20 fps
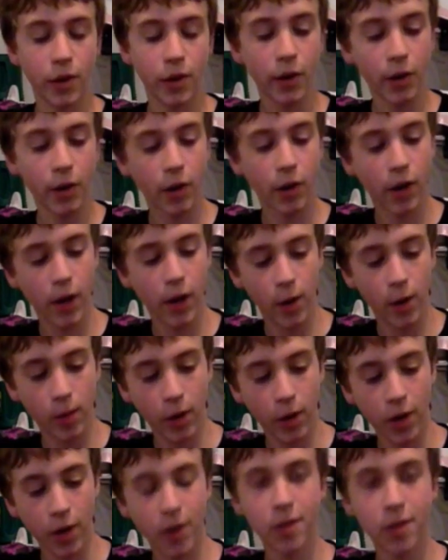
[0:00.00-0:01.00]
darker inner
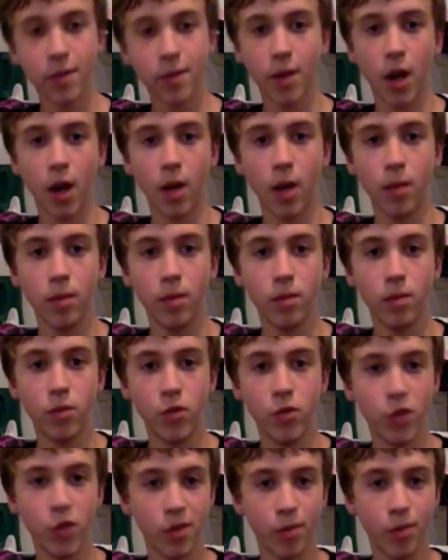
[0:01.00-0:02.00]
parts, I'm
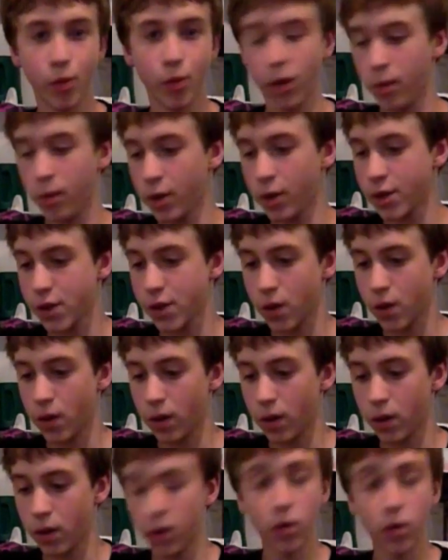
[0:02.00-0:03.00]
just pretty much
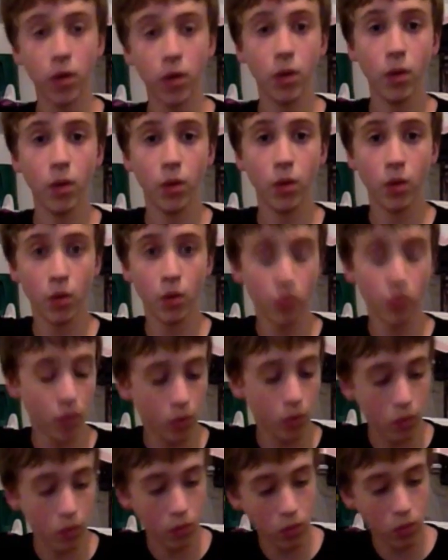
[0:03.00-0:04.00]
going to
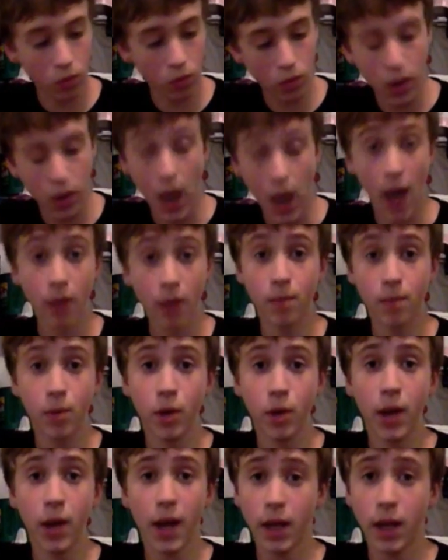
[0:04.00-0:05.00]
not
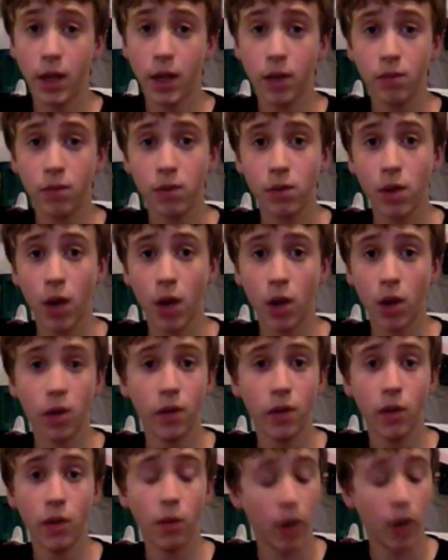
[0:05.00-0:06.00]
put any color
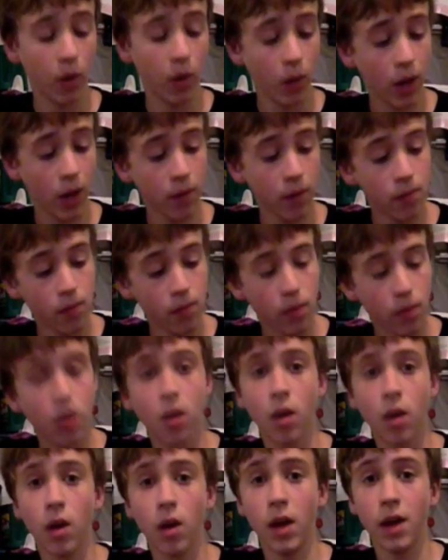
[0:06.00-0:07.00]
in there right away,
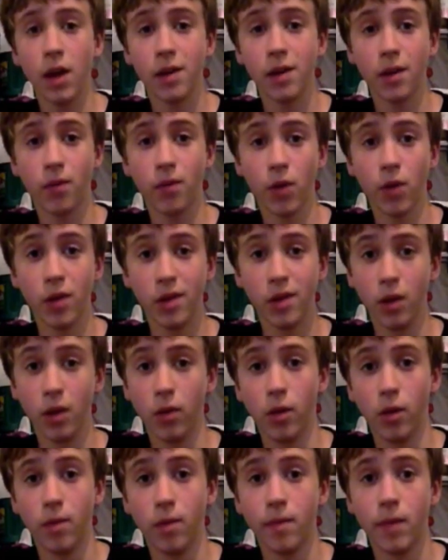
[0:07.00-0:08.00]
except for
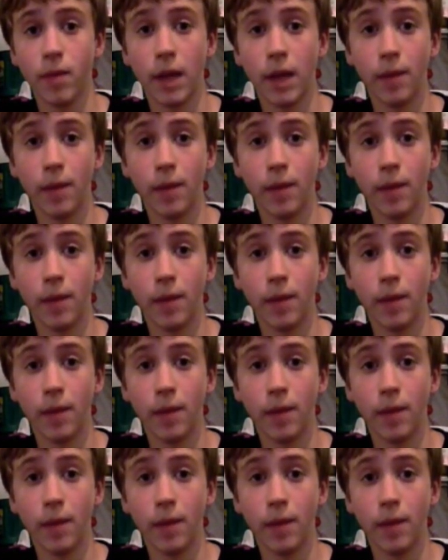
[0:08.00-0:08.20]
silver.